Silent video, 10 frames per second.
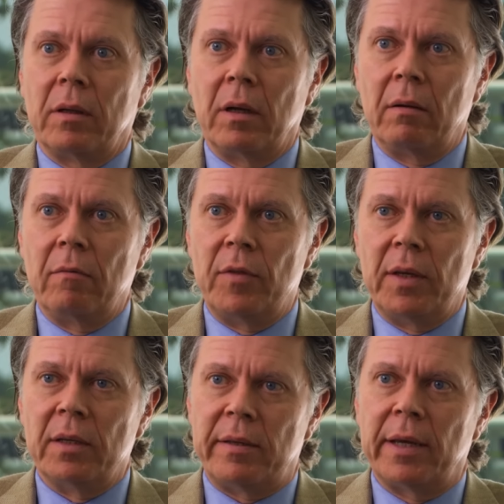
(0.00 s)
of
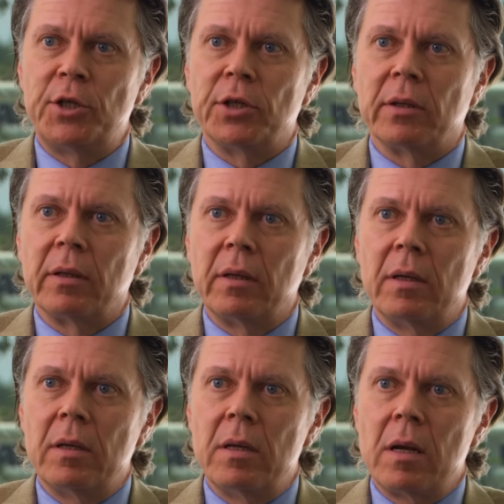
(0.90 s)
the intention
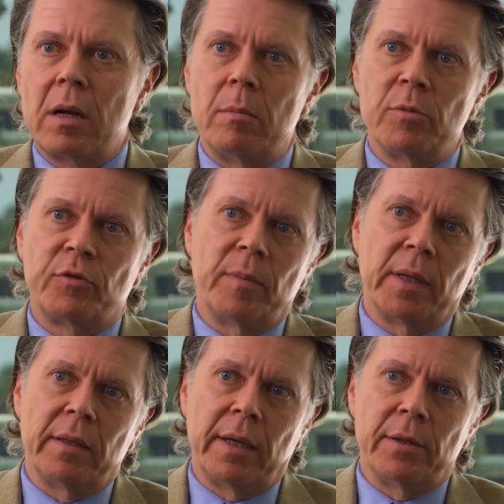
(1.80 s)
comes from
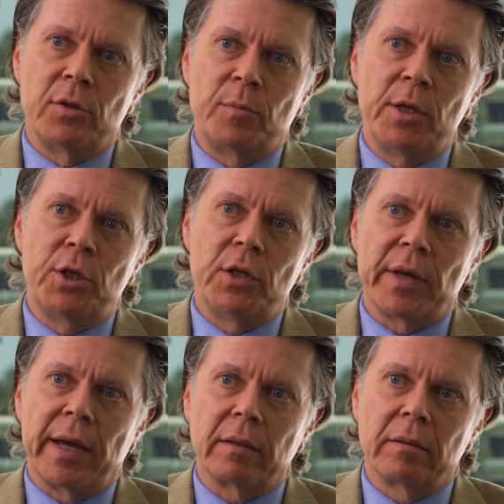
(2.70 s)
the Endangered Species
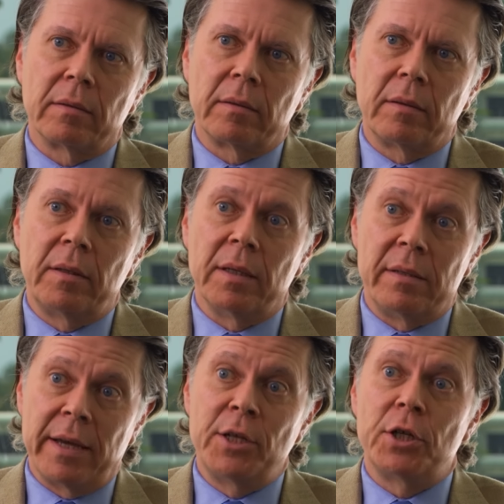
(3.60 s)
Act. The
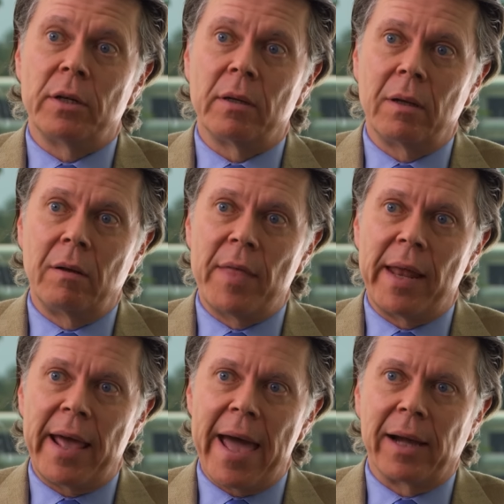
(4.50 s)
intention of
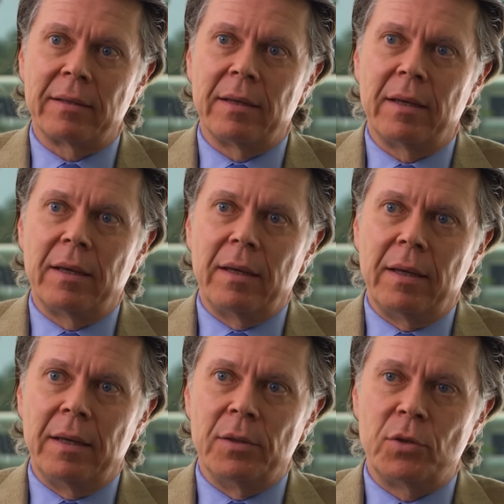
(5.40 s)
that act
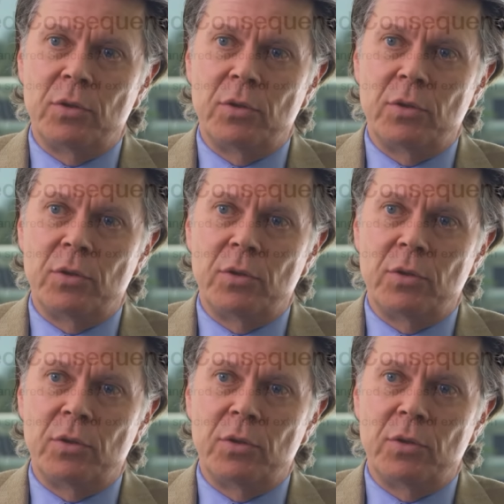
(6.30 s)
is